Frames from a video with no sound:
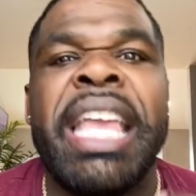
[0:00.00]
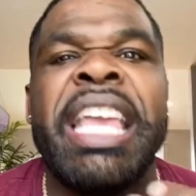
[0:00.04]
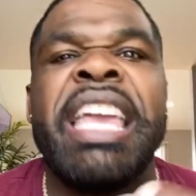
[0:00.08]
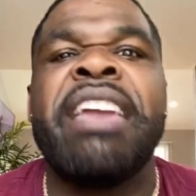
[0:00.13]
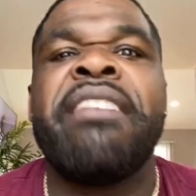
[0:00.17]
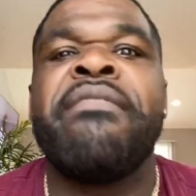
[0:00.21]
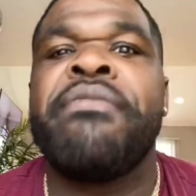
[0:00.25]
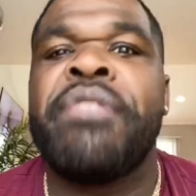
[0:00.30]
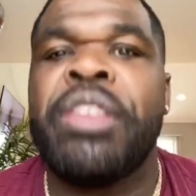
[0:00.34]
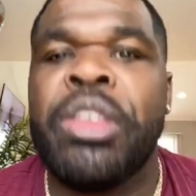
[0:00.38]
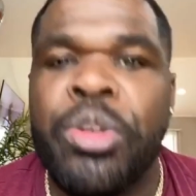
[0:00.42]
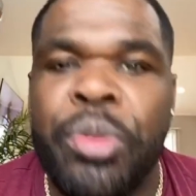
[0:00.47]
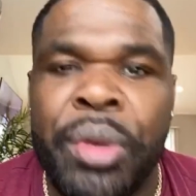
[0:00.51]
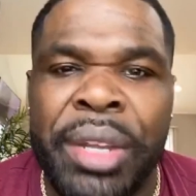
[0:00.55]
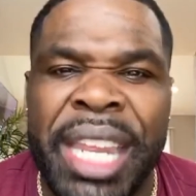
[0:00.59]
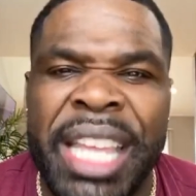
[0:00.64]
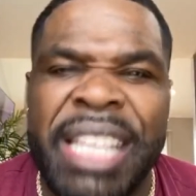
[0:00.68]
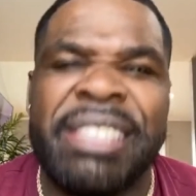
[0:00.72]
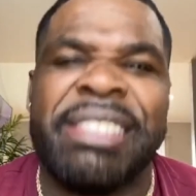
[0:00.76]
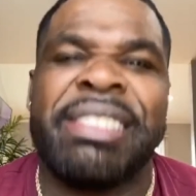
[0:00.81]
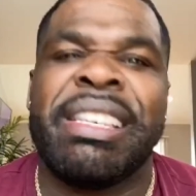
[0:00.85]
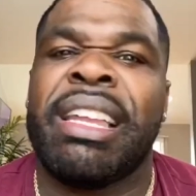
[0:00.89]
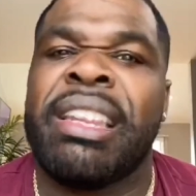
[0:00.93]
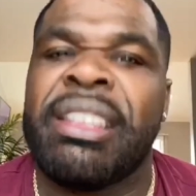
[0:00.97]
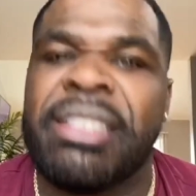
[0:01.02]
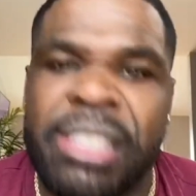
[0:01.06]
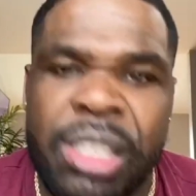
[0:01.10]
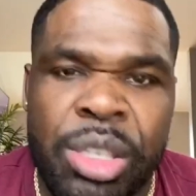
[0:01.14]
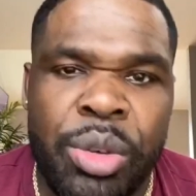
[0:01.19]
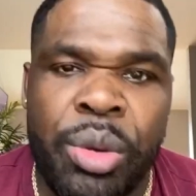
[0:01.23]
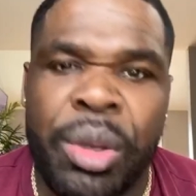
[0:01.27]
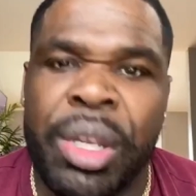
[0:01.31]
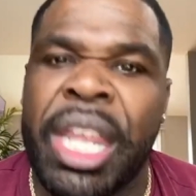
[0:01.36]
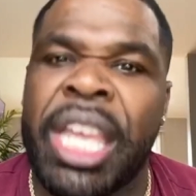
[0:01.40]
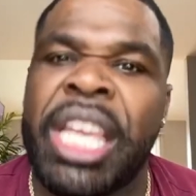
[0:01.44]
envy you, and they jealous of
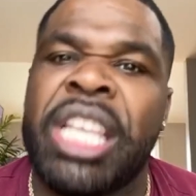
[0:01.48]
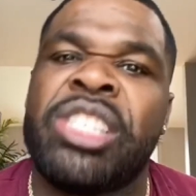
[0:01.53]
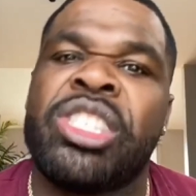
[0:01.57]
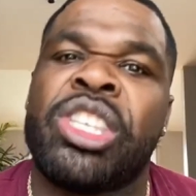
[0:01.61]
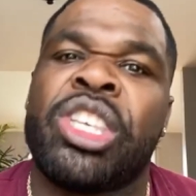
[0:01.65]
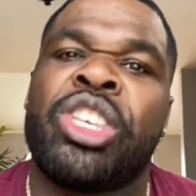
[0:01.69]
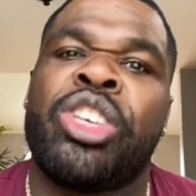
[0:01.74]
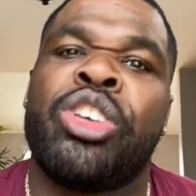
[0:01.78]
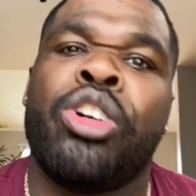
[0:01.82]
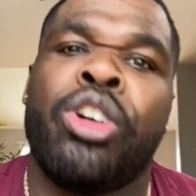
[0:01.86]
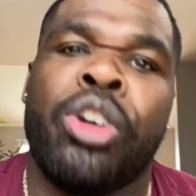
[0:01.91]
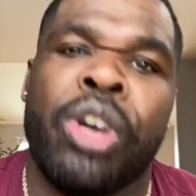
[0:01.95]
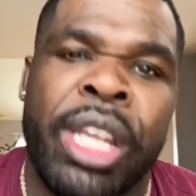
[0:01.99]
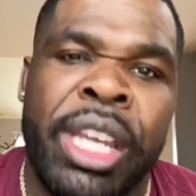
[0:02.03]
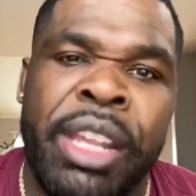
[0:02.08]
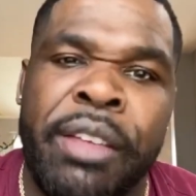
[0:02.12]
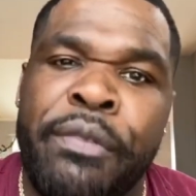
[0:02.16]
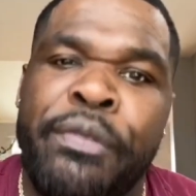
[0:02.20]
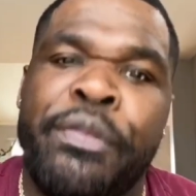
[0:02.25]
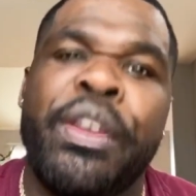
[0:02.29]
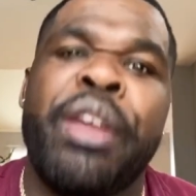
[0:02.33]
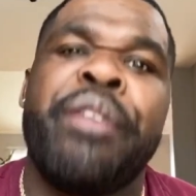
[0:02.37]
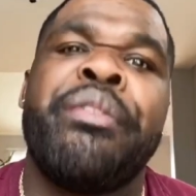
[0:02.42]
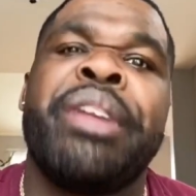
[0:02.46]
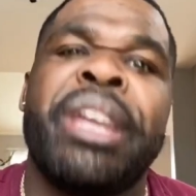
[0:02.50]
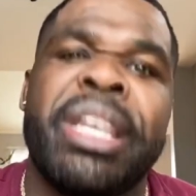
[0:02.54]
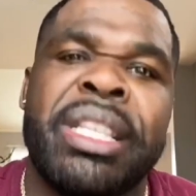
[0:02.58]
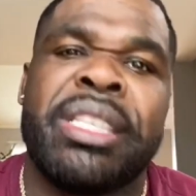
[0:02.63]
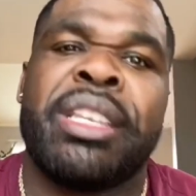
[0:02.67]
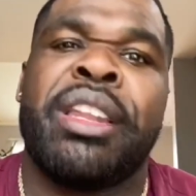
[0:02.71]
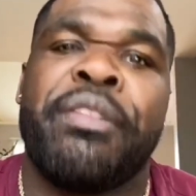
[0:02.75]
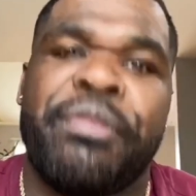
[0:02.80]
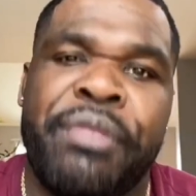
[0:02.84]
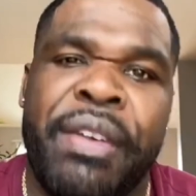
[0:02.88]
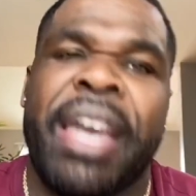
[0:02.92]
you, and they're insecure and inferior to
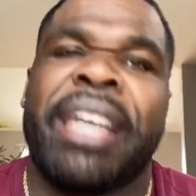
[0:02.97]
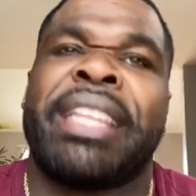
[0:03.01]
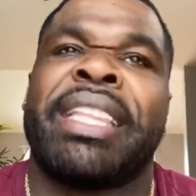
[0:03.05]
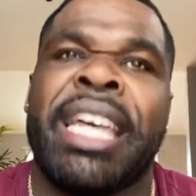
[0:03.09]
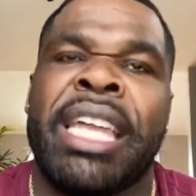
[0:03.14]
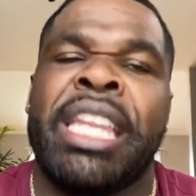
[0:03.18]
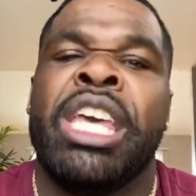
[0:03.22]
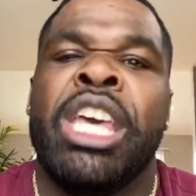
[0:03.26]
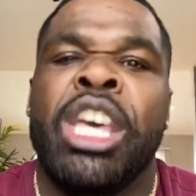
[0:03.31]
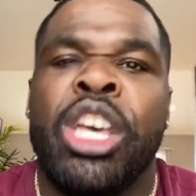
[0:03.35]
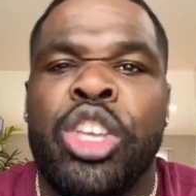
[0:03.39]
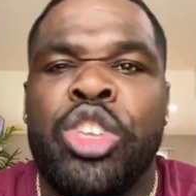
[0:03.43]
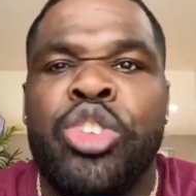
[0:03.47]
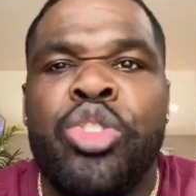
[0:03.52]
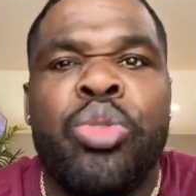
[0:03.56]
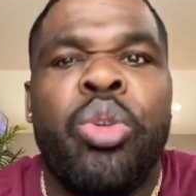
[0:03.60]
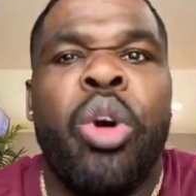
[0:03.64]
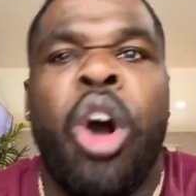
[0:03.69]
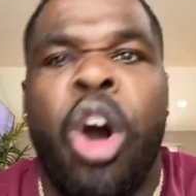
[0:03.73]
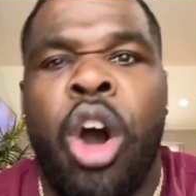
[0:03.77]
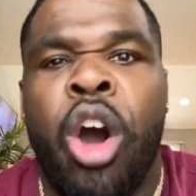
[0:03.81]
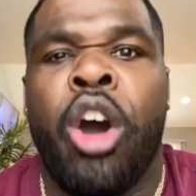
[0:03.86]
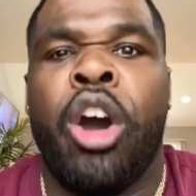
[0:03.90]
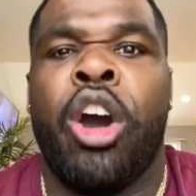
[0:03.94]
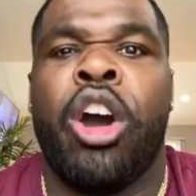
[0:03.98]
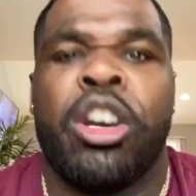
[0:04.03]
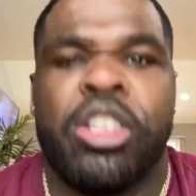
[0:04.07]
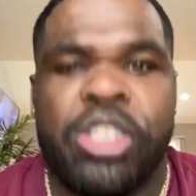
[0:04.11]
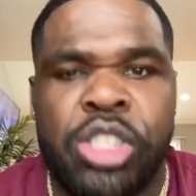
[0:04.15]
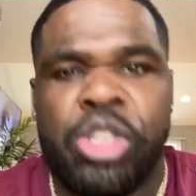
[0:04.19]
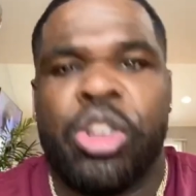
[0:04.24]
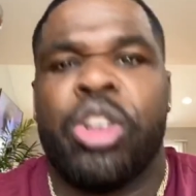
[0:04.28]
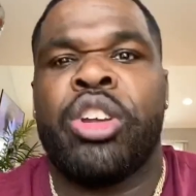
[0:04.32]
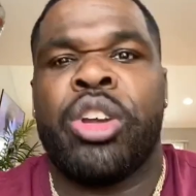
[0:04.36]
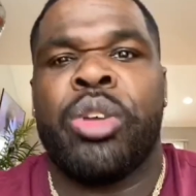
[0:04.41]
the fact that you are a
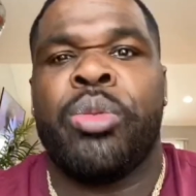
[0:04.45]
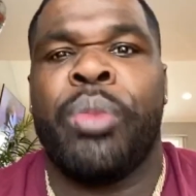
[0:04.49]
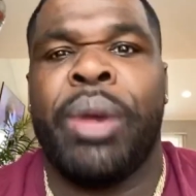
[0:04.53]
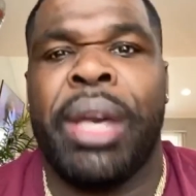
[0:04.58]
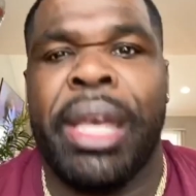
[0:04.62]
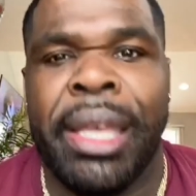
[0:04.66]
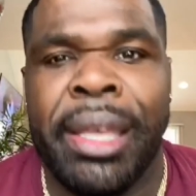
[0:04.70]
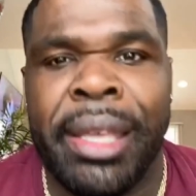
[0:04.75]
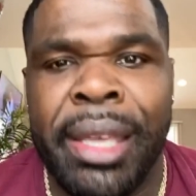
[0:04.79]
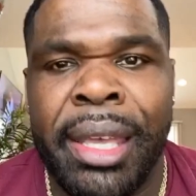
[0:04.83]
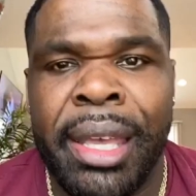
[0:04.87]
certain way.